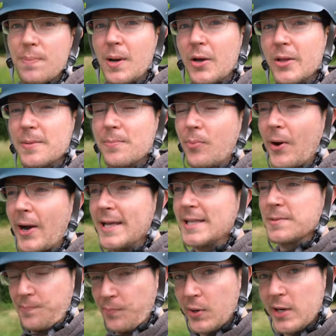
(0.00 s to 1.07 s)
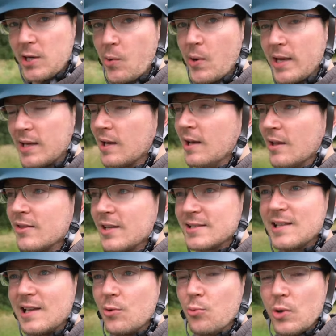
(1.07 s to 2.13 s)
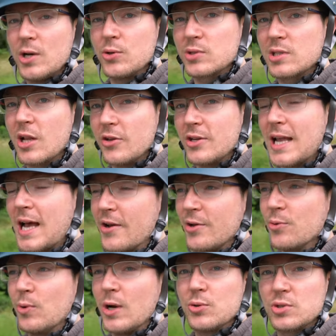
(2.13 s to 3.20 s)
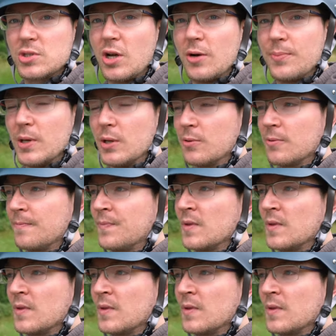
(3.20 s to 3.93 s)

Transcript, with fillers: apply the brakes pretty quick, this thing will slow you down, it will stop you.